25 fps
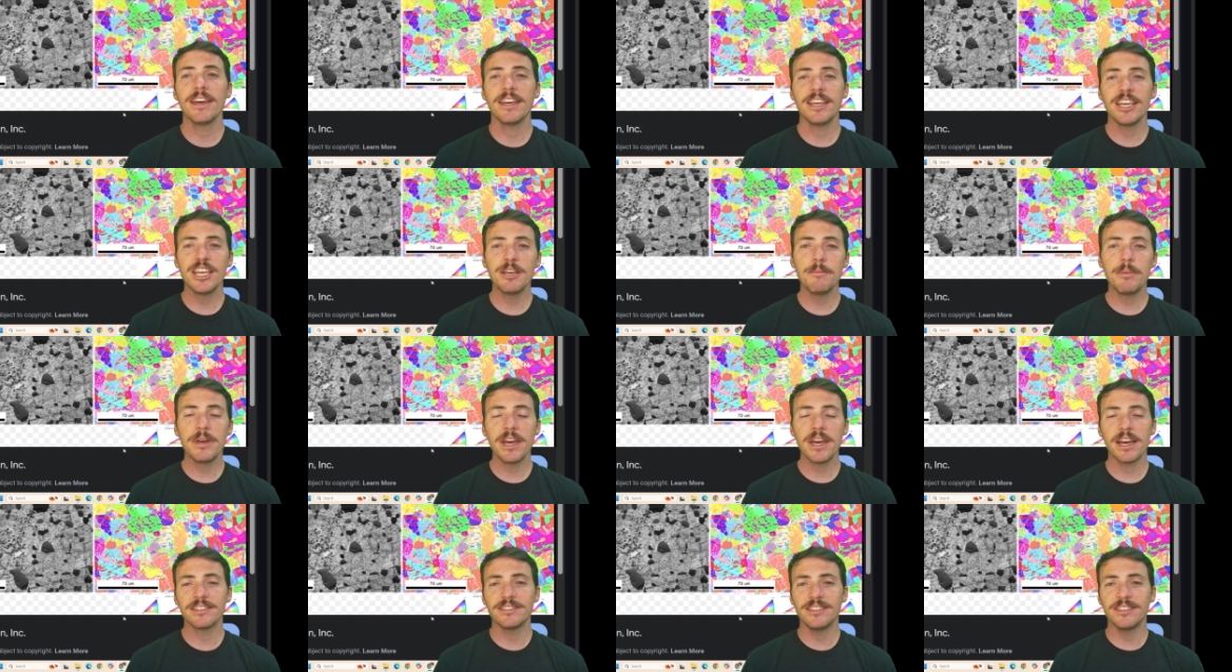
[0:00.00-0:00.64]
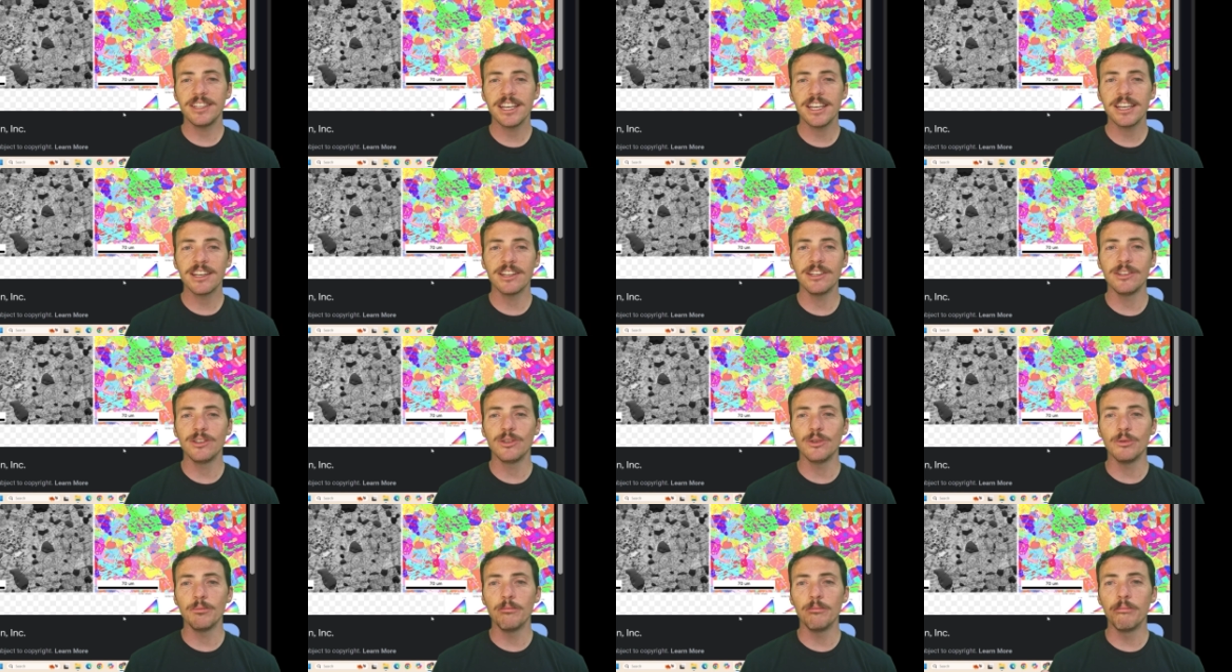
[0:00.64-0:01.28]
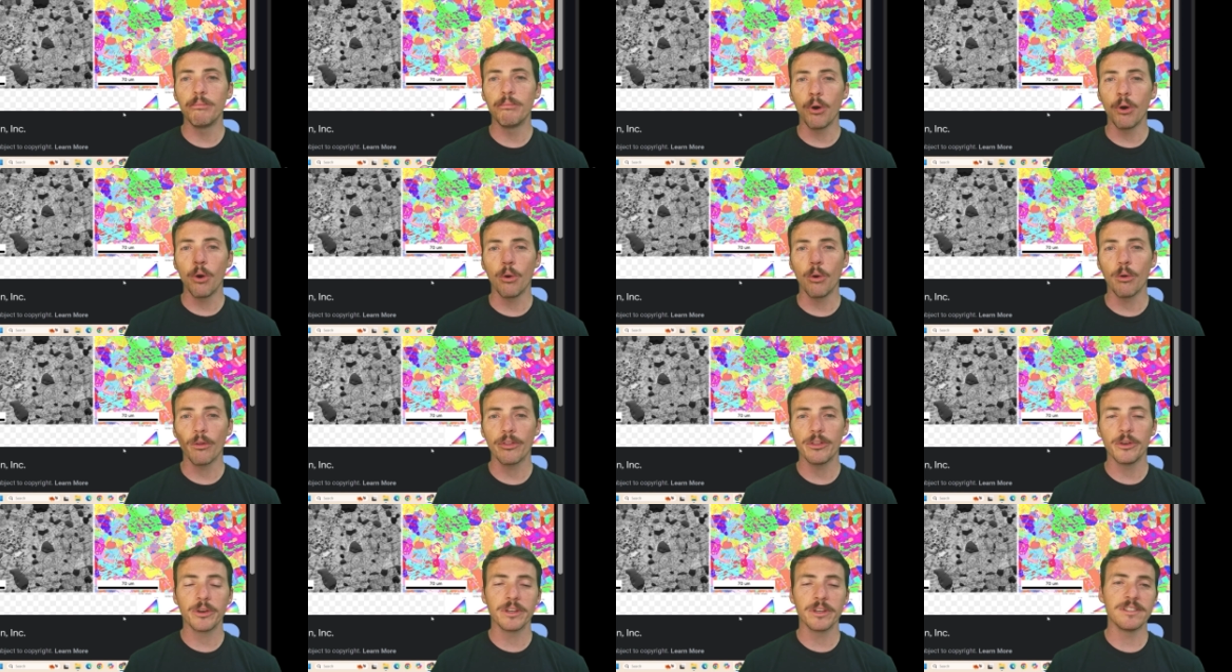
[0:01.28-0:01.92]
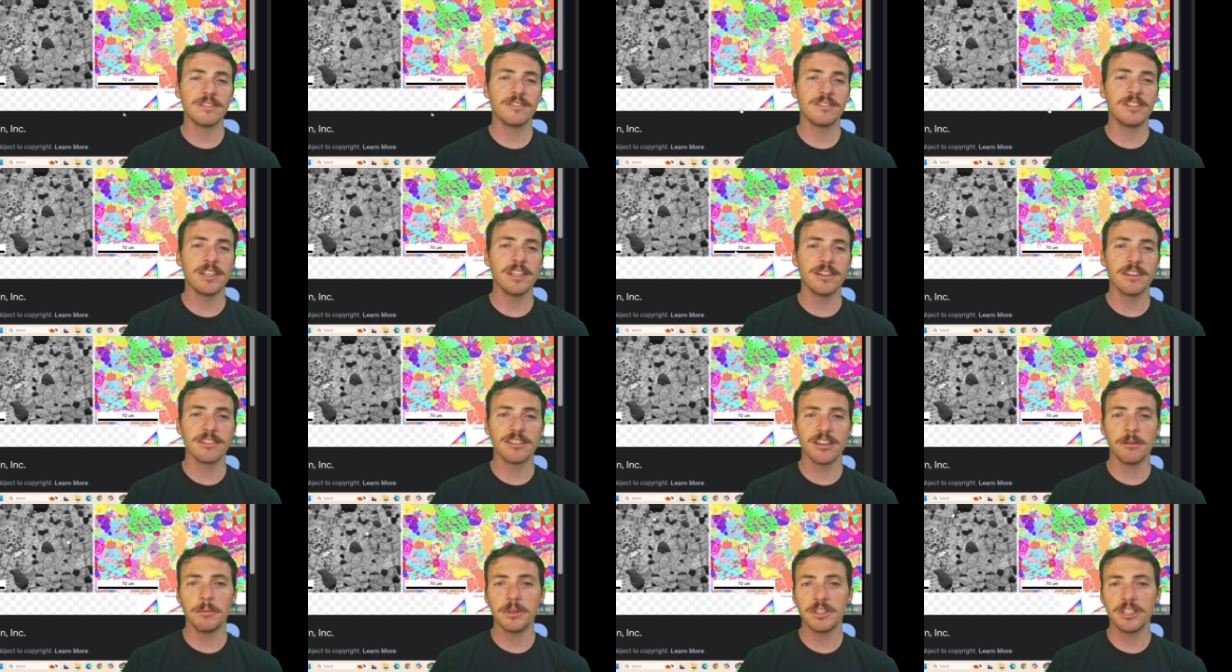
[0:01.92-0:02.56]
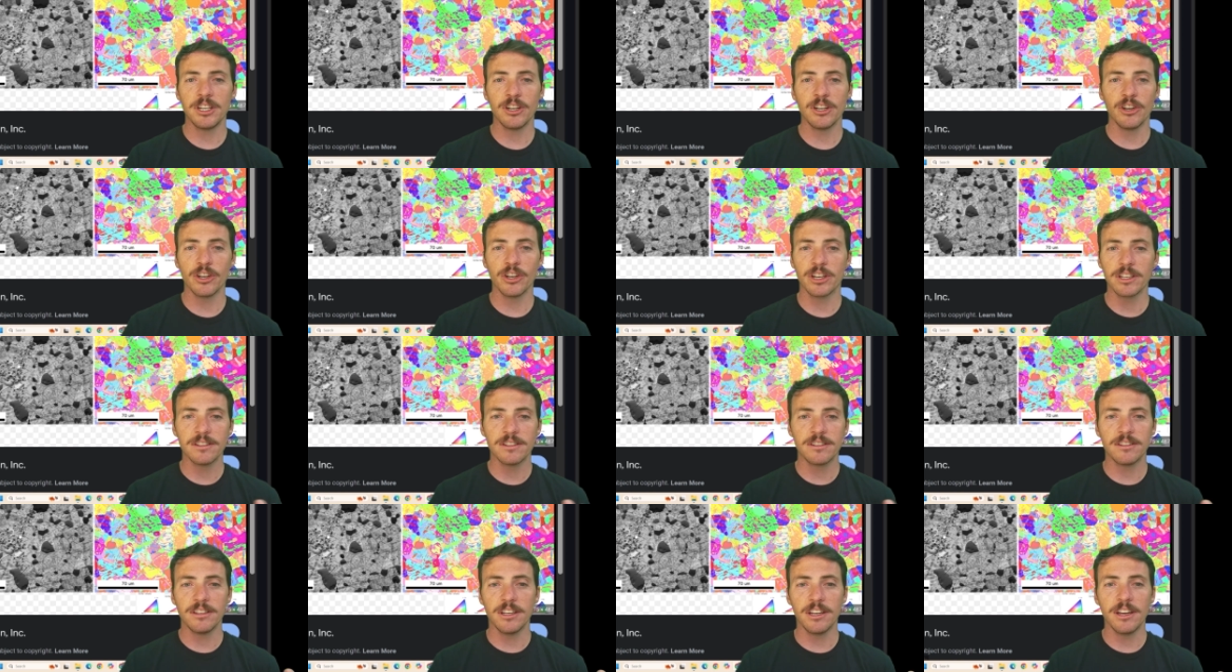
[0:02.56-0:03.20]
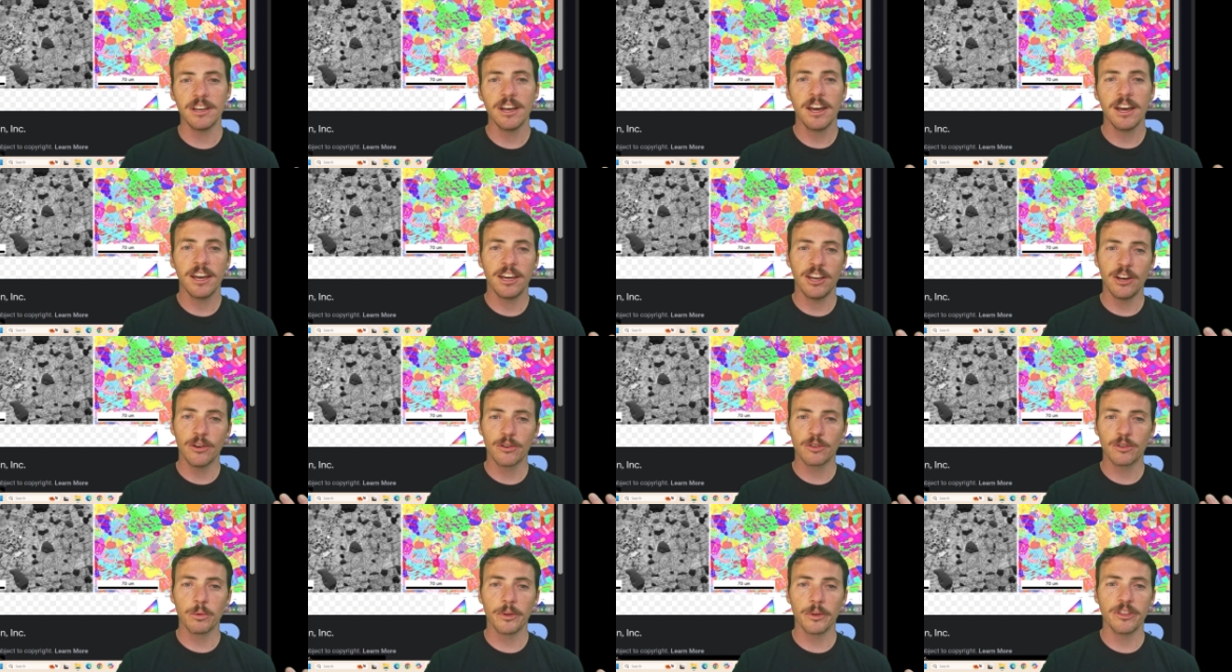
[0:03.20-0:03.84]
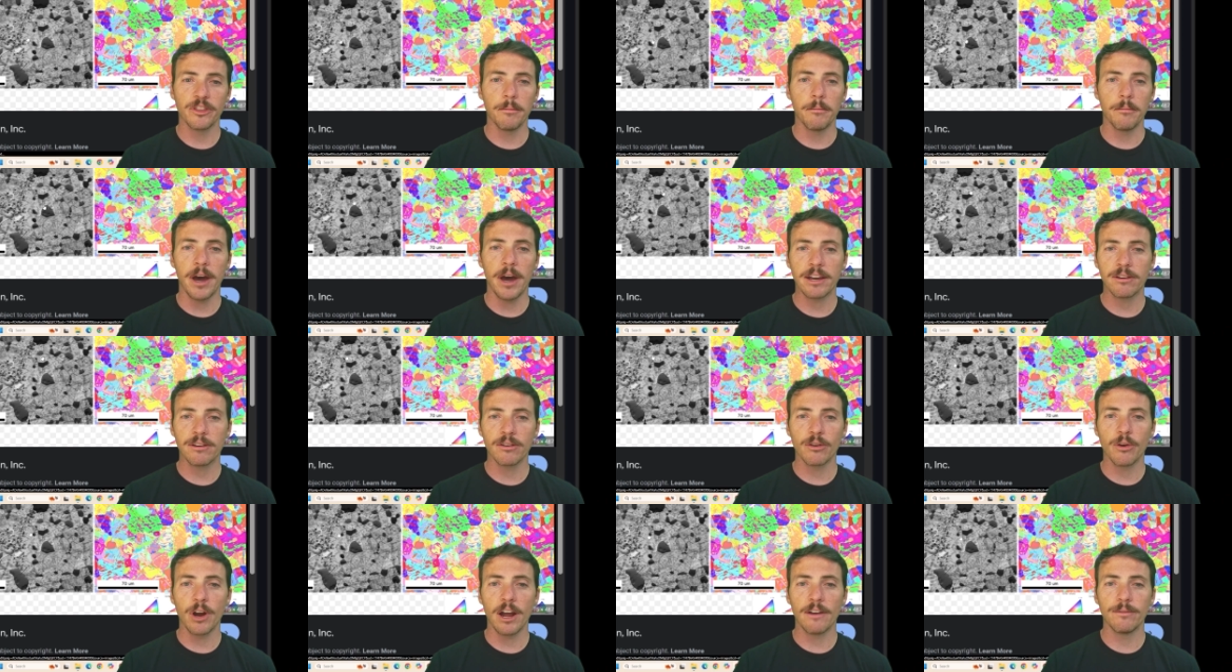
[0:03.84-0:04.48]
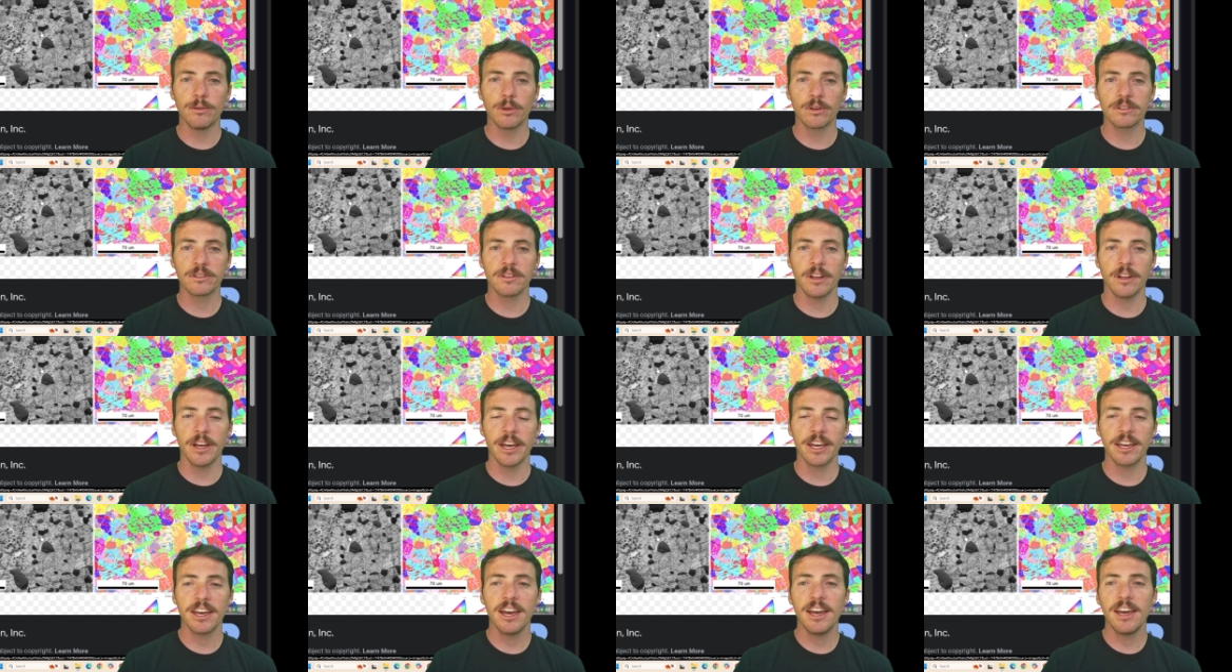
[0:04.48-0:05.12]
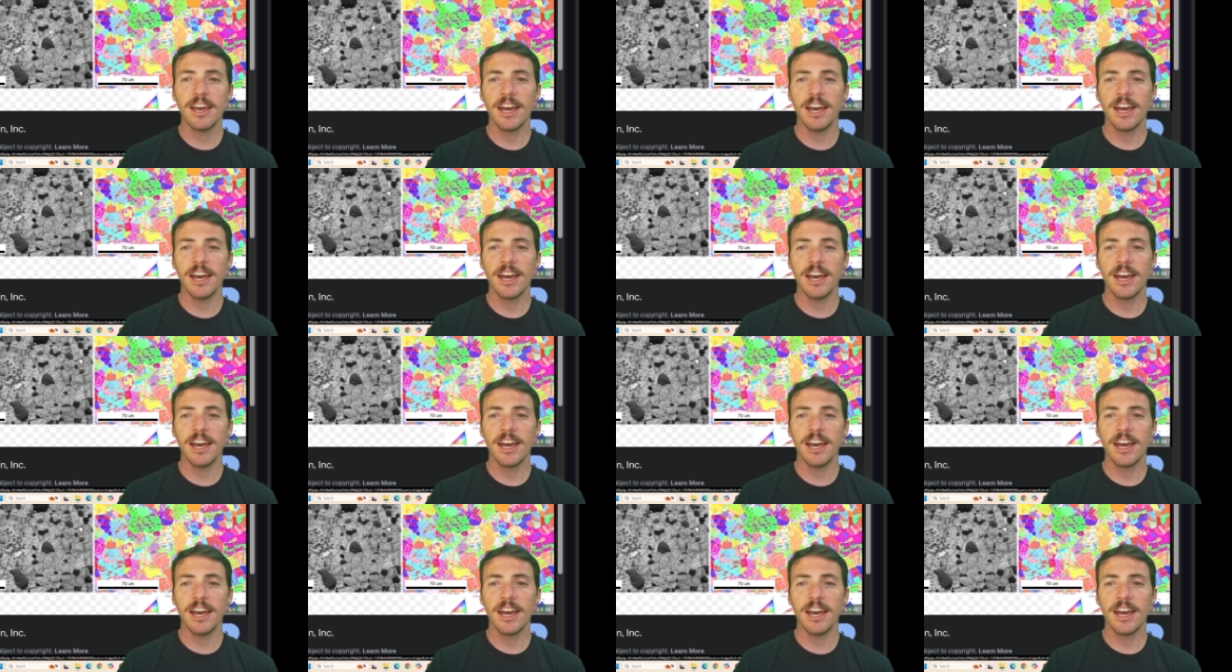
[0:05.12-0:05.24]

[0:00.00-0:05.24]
EBSD can do both. You can see in this image here, you can see here's what the micrograph looks like,